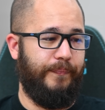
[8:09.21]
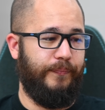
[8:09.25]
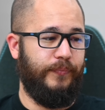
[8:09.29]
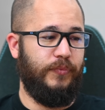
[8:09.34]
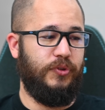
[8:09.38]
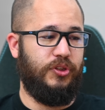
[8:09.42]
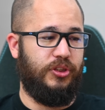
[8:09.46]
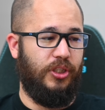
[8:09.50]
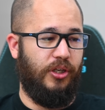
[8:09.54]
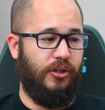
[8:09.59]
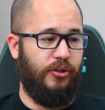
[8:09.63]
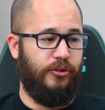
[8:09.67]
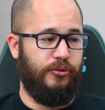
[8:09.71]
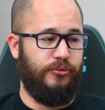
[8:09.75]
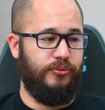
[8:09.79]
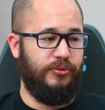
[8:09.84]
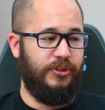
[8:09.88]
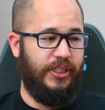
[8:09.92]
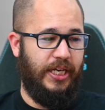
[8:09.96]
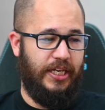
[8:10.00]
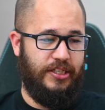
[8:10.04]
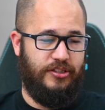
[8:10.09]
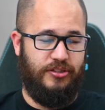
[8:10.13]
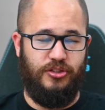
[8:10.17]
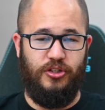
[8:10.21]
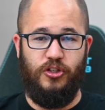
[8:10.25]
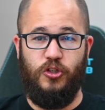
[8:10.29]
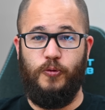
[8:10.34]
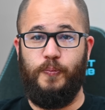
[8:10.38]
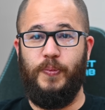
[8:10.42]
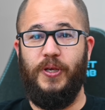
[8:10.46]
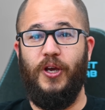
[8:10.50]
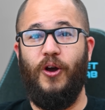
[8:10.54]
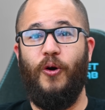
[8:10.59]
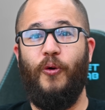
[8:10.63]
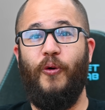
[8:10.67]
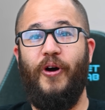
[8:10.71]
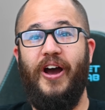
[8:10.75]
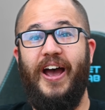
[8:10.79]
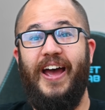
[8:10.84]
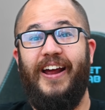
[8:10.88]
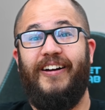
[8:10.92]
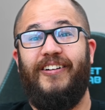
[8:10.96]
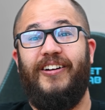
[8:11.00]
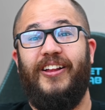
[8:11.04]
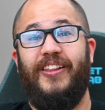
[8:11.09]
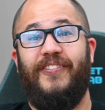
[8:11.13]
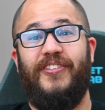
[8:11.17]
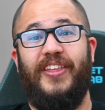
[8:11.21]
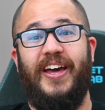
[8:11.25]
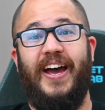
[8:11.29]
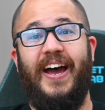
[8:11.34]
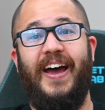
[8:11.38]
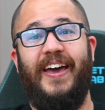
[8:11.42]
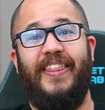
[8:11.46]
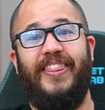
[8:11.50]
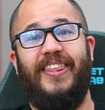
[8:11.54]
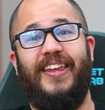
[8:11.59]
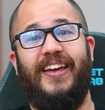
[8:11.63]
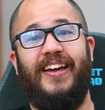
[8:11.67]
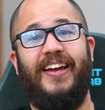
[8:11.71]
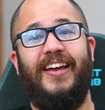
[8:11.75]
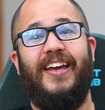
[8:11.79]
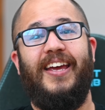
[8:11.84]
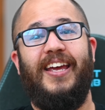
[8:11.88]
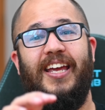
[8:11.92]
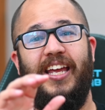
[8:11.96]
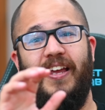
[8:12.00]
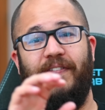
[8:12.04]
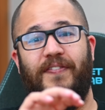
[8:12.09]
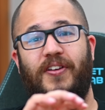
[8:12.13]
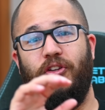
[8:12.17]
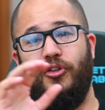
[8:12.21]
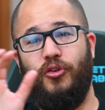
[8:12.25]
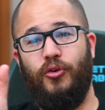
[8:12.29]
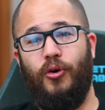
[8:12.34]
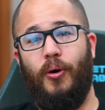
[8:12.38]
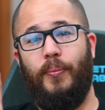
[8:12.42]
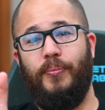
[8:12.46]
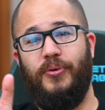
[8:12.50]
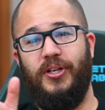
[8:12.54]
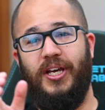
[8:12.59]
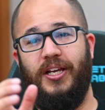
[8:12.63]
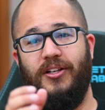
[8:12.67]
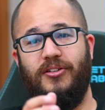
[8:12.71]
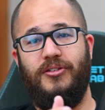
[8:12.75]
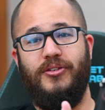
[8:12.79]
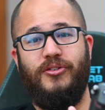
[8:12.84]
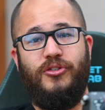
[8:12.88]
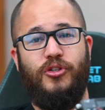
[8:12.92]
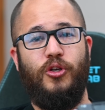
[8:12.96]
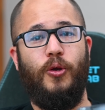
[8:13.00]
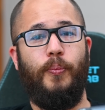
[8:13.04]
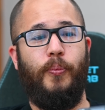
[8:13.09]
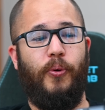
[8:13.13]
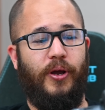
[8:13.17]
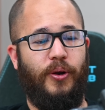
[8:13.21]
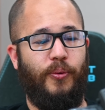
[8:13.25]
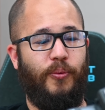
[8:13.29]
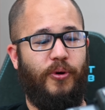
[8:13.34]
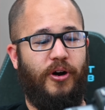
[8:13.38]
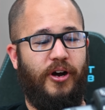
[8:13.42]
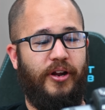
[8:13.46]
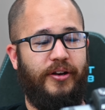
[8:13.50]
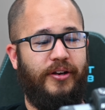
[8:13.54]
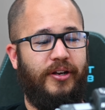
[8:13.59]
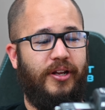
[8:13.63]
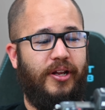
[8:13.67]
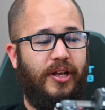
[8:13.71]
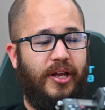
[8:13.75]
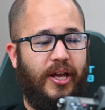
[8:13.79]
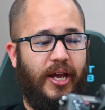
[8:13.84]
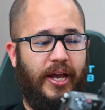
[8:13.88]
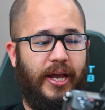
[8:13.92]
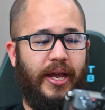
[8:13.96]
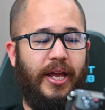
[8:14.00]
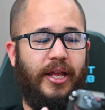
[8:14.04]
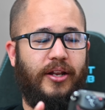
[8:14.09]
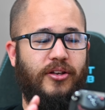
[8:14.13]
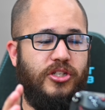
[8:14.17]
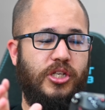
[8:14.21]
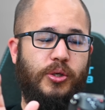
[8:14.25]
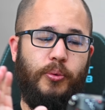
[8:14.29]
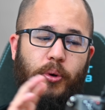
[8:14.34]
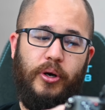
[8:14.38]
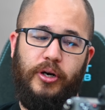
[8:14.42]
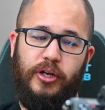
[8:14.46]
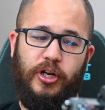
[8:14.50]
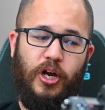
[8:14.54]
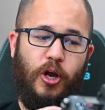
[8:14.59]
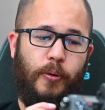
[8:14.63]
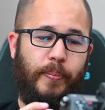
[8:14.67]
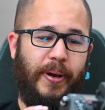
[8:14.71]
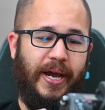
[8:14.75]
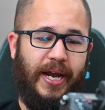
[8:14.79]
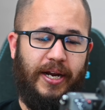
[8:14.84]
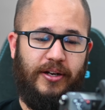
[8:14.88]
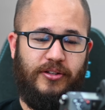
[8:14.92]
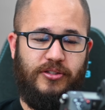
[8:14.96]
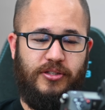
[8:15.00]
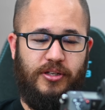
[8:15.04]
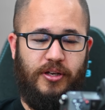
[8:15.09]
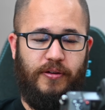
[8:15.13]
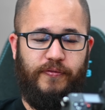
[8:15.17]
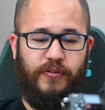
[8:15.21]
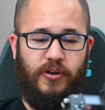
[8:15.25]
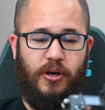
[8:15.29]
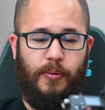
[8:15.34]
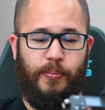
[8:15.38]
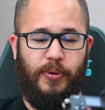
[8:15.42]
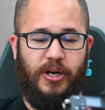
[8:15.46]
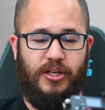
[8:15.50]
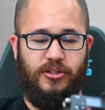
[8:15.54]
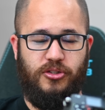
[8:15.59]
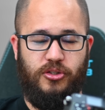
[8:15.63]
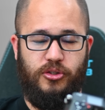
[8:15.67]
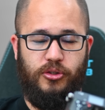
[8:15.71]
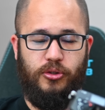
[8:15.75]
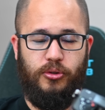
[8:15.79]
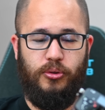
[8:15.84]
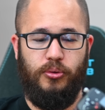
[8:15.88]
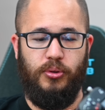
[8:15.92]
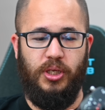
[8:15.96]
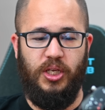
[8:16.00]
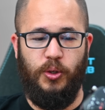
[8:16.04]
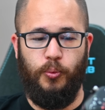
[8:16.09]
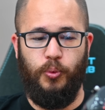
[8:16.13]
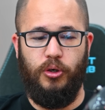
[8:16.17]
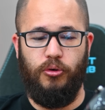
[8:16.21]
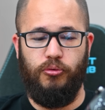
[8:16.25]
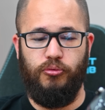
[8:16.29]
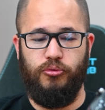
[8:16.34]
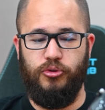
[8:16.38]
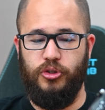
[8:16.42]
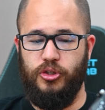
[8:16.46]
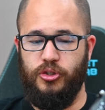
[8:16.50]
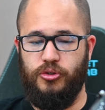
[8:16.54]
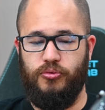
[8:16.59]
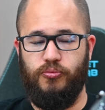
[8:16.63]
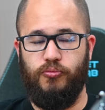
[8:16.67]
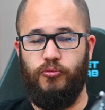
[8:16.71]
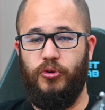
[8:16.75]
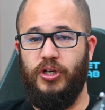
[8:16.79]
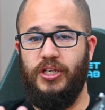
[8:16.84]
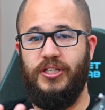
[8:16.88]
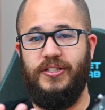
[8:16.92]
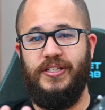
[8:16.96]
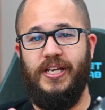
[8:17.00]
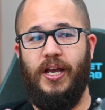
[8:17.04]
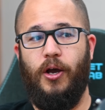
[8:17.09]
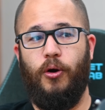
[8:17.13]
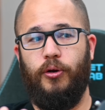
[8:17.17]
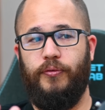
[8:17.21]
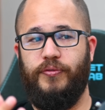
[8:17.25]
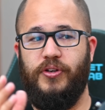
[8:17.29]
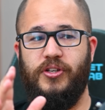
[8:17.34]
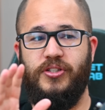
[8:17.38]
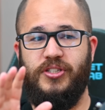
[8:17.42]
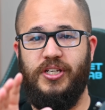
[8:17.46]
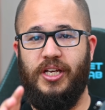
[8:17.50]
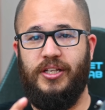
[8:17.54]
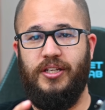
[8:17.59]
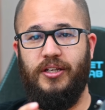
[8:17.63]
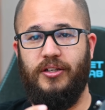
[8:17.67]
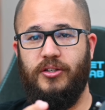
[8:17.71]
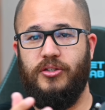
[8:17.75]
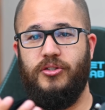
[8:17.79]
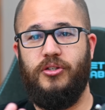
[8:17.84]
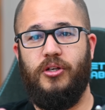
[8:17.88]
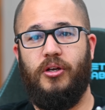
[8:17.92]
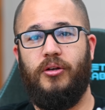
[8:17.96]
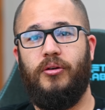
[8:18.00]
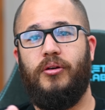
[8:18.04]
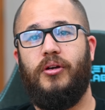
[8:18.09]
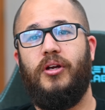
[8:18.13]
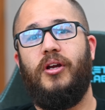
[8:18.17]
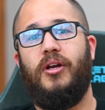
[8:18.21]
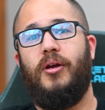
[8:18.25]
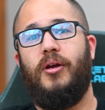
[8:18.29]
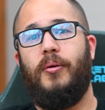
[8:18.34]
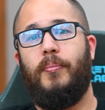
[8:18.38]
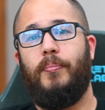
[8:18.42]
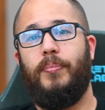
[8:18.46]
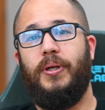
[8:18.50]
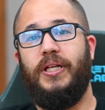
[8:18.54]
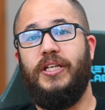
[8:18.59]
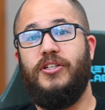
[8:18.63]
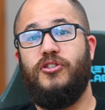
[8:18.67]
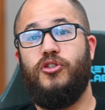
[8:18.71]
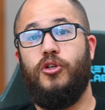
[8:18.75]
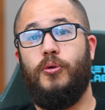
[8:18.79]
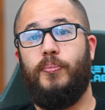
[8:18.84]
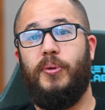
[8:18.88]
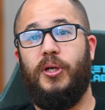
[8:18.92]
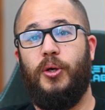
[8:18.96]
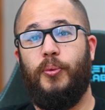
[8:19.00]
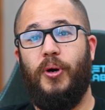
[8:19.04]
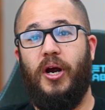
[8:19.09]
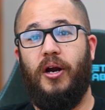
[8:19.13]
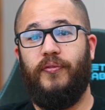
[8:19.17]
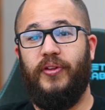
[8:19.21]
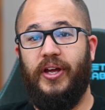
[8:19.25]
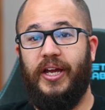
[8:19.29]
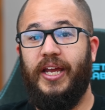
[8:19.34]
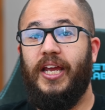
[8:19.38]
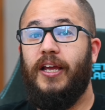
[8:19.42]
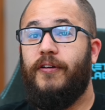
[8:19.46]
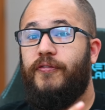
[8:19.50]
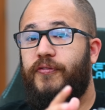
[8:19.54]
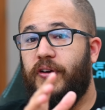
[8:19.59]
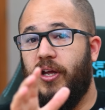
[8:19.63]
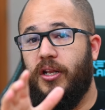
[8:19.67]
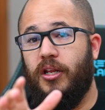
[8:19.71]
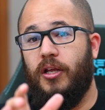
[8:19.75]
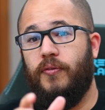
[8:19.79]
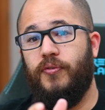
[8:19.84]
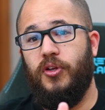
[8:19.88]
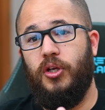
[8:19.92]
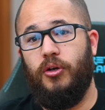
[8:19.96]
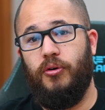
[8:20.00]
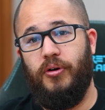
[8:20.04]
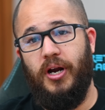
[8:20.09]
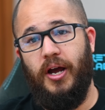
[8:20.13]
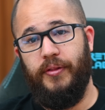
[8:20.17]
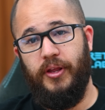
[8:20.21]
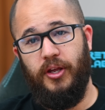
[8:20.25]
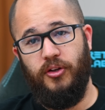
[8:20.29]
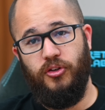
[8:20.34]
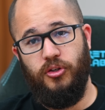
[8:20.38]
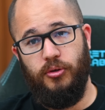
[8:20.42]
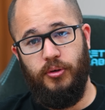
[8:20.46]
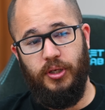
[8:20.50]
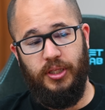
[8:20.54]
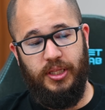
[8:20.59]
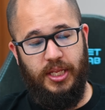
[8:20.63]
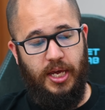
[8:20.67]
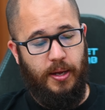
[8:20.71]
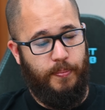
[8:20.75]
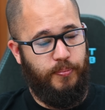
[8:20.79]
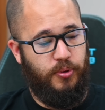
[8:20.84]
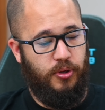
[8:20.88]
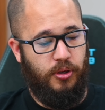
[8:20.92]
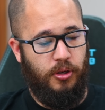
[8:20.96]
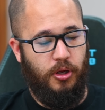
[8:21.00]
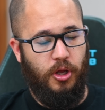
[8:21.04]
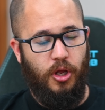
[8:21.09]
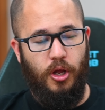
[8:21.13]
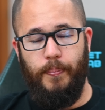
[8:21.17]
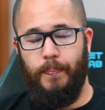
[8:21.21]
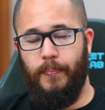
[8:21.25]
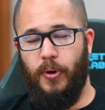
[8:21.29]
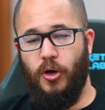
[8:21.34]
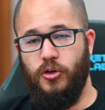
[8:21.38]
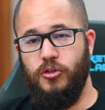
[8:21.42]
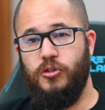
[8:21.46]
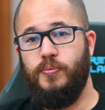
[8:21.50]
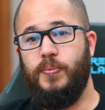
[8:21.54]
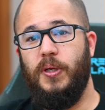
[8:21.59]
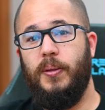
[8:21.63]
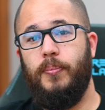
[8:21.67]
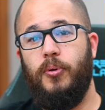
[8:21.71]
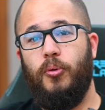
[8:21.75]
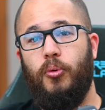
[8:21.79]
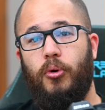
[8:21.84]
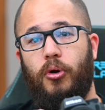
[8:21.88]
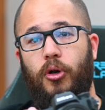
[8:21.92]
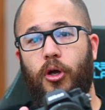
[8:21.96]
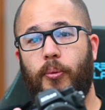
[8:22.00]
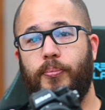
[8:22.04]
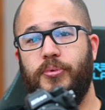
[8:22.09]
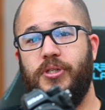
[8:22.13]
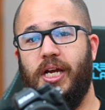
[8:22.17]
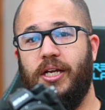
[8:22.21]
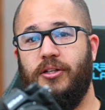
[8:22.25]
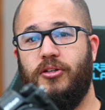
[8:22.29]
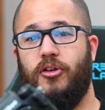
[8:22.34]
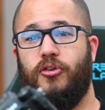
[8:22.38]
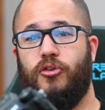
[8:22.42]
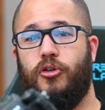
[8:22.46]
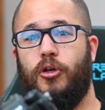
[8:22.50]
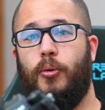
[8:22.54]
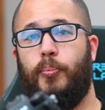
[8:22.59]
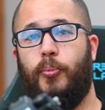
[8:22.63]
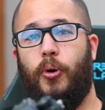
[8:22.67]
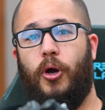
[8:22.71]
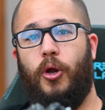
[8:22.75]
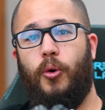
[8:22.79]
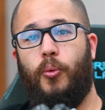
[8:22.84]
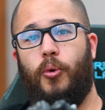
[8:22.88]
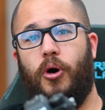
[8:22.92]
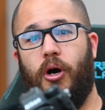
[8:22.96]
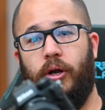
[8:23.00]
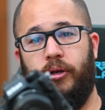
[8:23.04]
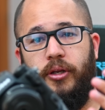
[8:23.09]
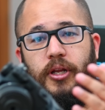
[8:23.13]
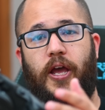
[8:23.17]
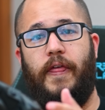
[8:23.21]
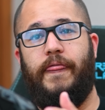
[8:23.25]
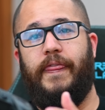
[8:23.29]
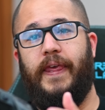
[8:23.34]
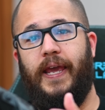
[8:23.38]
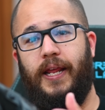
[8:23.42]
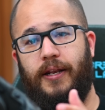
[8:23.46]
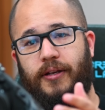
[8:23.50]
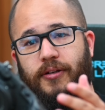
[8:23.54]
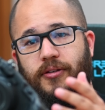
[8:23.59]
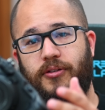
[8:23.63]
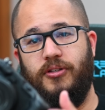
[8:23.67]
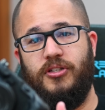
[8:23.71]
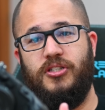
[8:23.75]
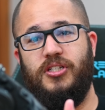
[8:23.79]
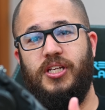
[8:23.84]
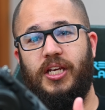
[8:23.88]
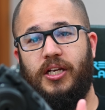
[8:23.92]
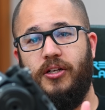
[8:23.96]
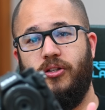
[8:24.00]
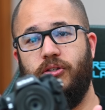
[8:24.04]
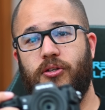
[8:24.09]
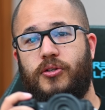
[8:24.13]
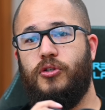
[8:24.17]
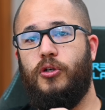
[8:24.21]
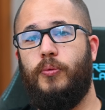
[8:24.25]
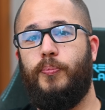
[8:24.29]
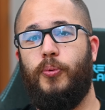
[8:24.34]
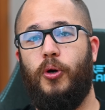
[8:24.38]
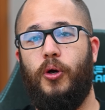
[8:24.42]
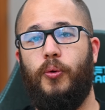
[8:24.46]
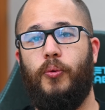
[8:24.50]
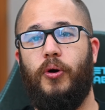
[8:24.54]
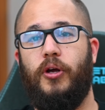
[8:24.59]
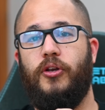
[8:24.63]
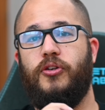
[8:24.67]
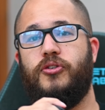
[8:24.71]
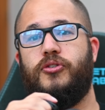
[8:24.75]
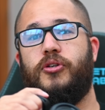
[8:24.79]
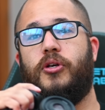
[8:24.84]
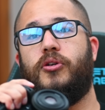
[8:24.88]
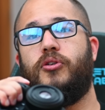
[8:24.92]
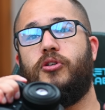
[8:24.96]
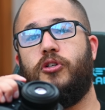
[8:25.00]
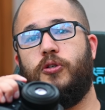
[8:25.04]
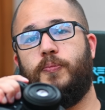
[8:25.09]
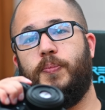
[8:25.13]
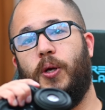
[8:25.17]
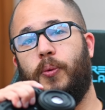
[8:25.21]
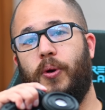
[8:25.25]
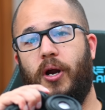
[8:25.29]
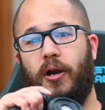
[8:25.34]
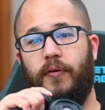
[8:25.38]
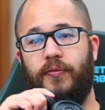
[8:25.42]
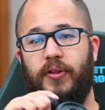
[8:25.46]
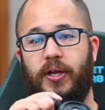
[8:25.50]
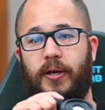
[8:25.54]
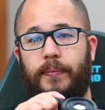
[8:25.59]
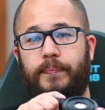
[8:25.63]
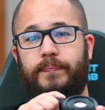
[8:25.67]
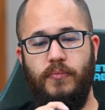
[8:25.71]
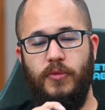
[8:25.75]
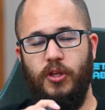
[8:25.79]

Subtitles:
So yes, just be aware of that if you do update to 2.1 and you want to go back to firmware 2, it will just reset all of your settings. So please do be aware of that, if any of you are out there doing that. But most people will update to 2.1 and then stick to 2.1, so just be aware of that.